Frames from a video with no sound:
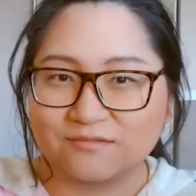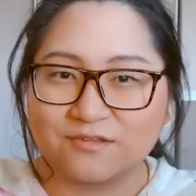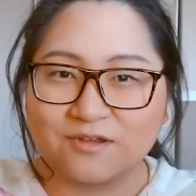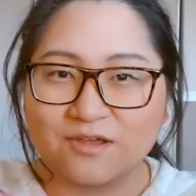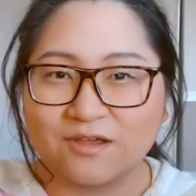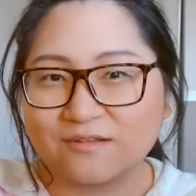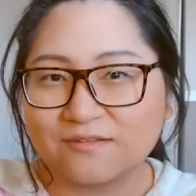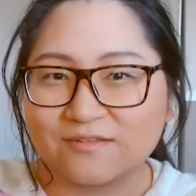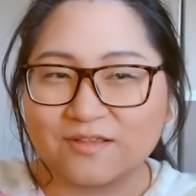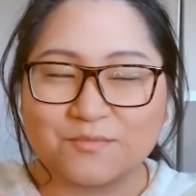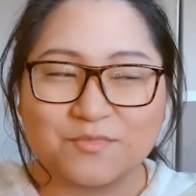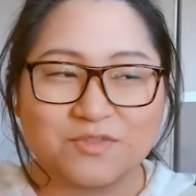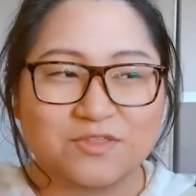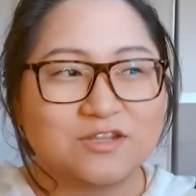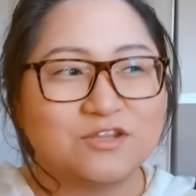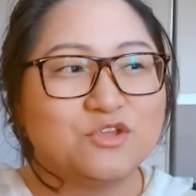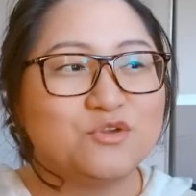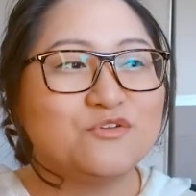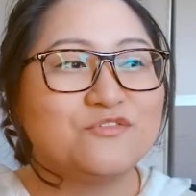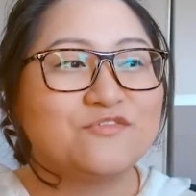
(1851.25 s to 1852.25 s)
not some of the
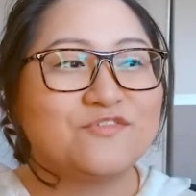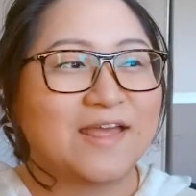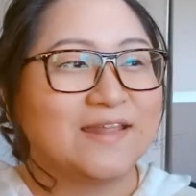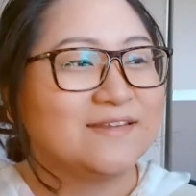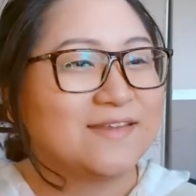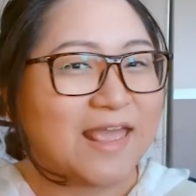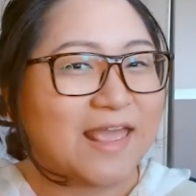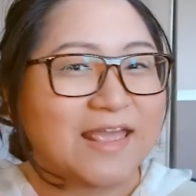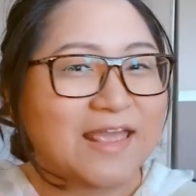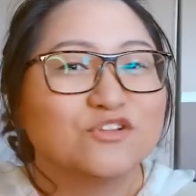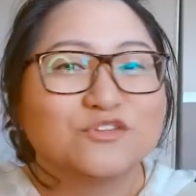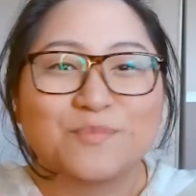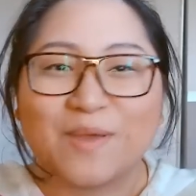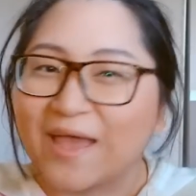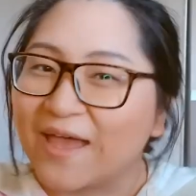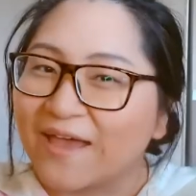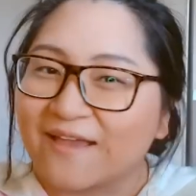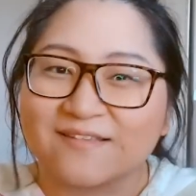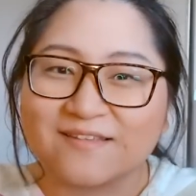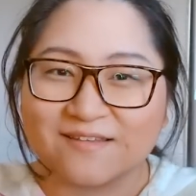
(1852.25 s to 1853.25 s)
new fandangled
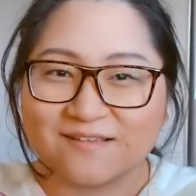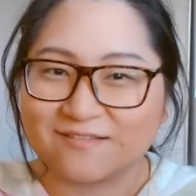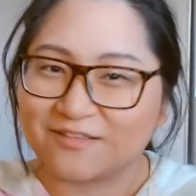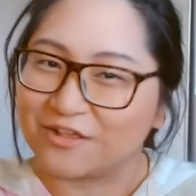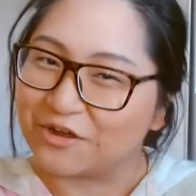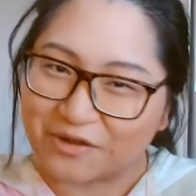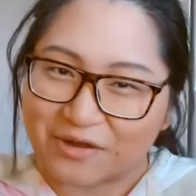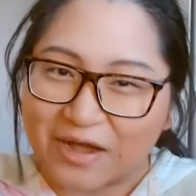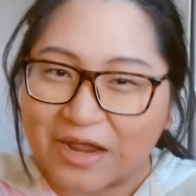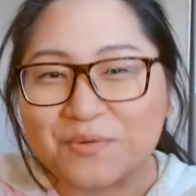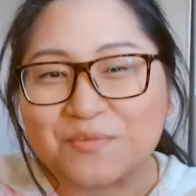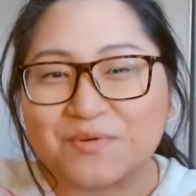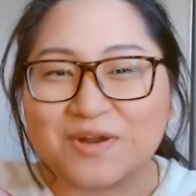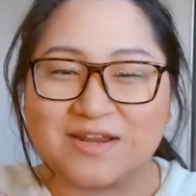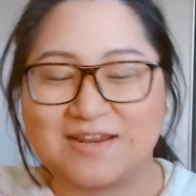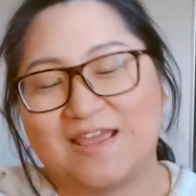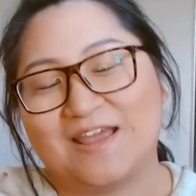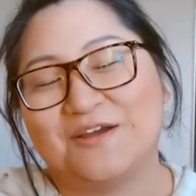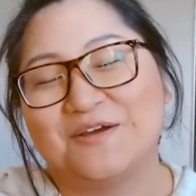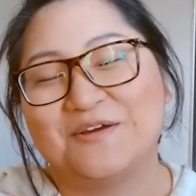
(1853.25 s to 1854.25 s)
pastas that are out right
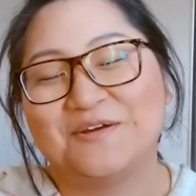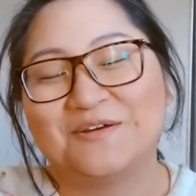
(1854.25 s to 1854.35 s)
now.